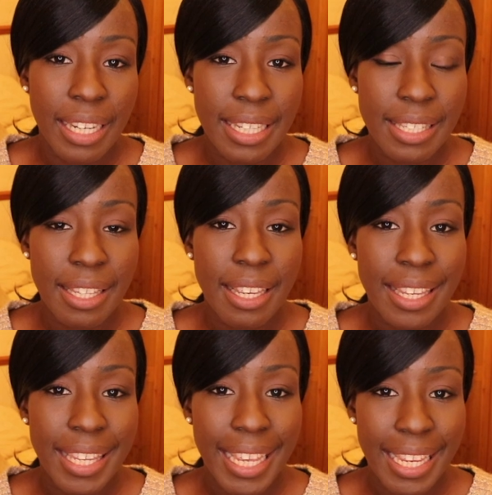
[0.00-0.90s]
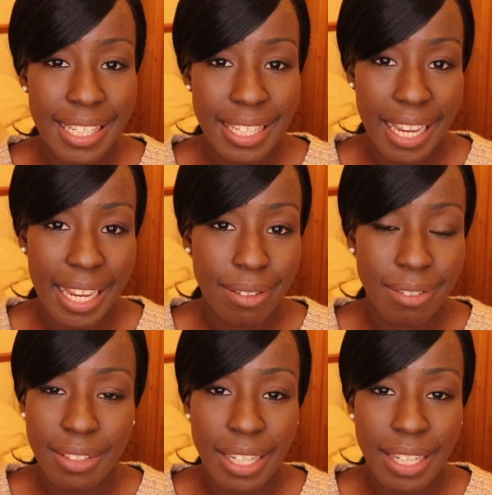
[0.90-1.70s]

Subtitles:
is guest count.